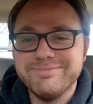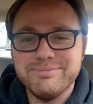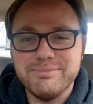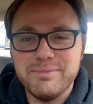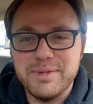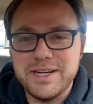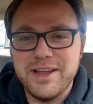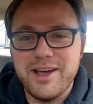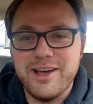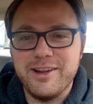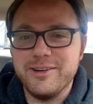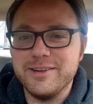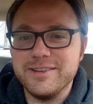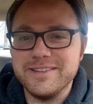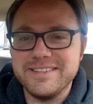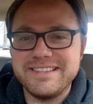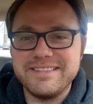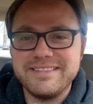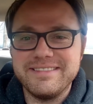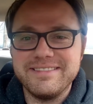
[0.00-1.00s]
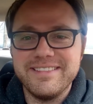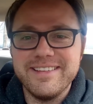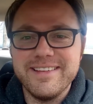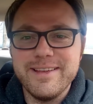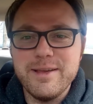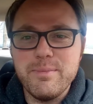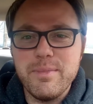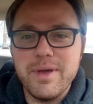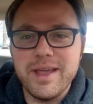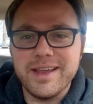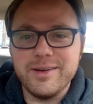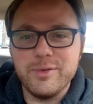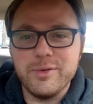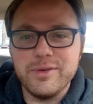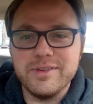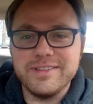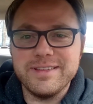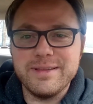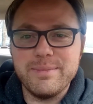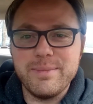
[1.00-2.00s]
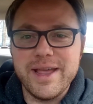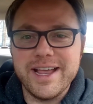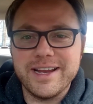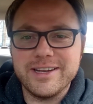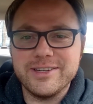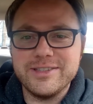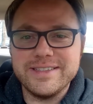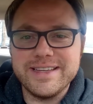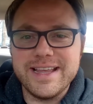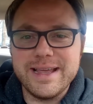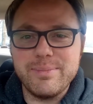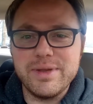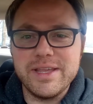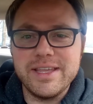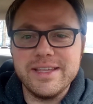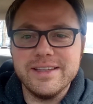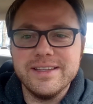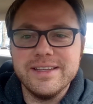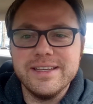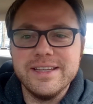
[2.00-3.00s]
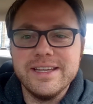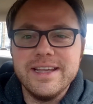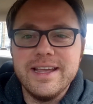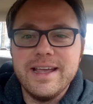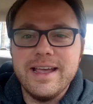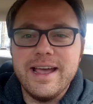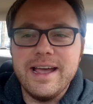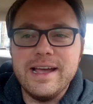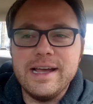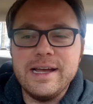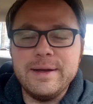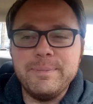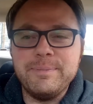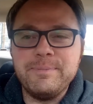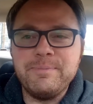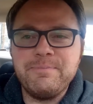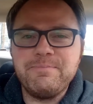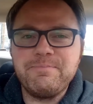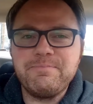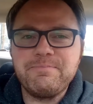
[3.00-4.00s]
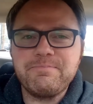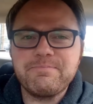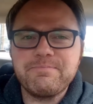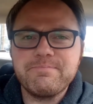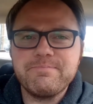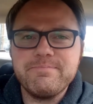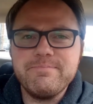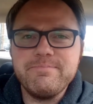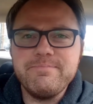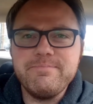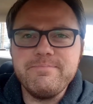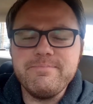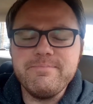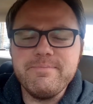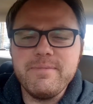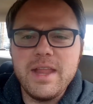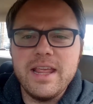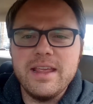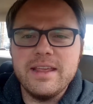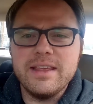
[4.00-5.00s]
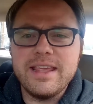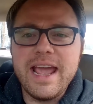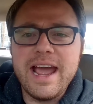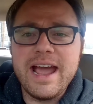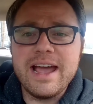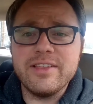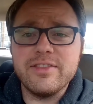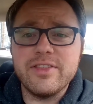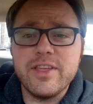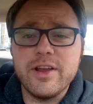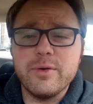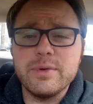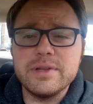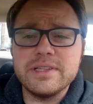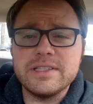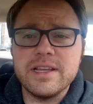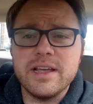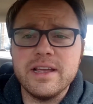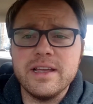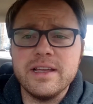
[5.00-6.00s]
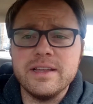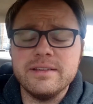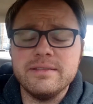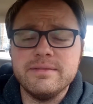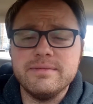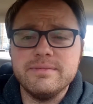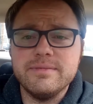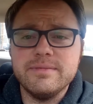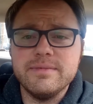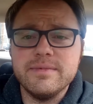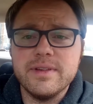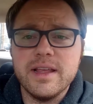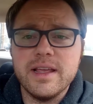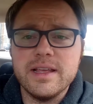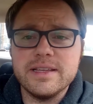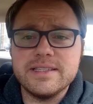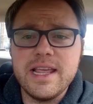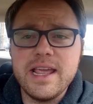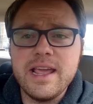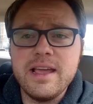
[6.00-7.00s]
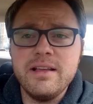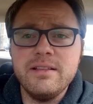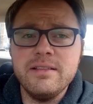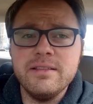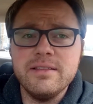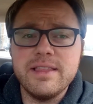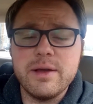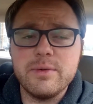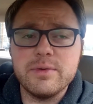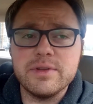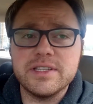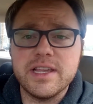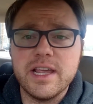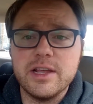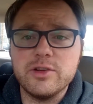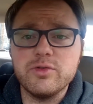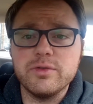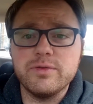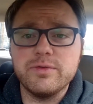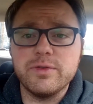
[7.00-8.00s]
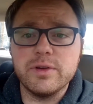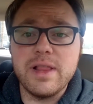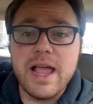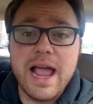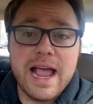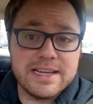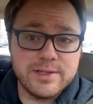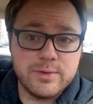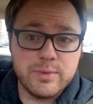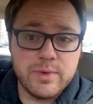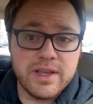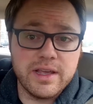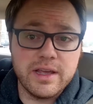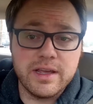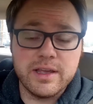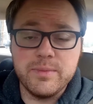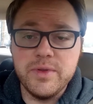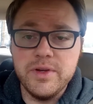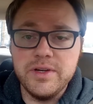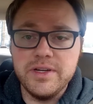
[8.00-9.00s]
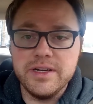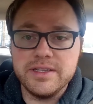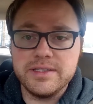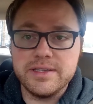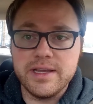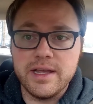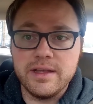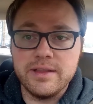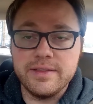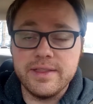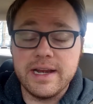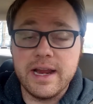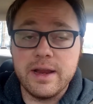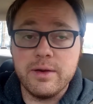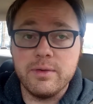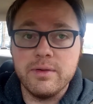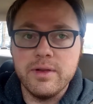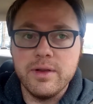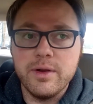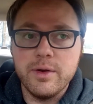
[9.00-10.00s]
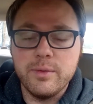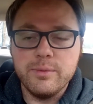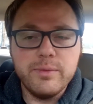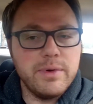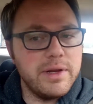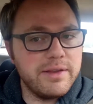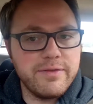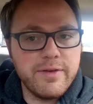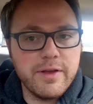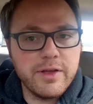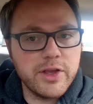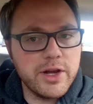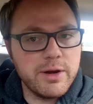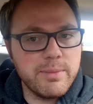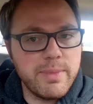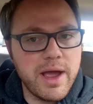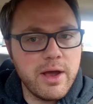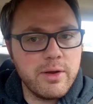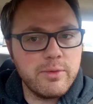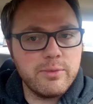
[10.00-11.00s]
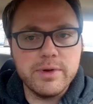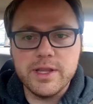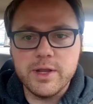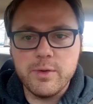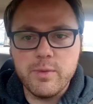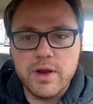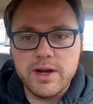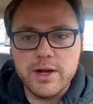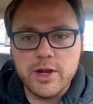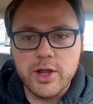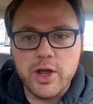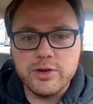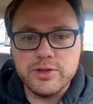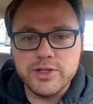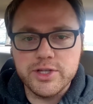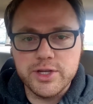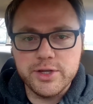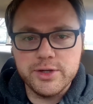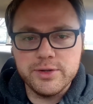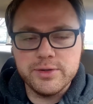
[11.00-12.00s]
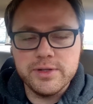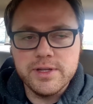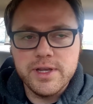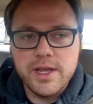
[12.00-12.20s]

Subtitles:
My daughter is making noise in the back. She's happy. Yeah, there was a sale that was scheduled for last week, a community sale that I really felt good about, really wanted to go to,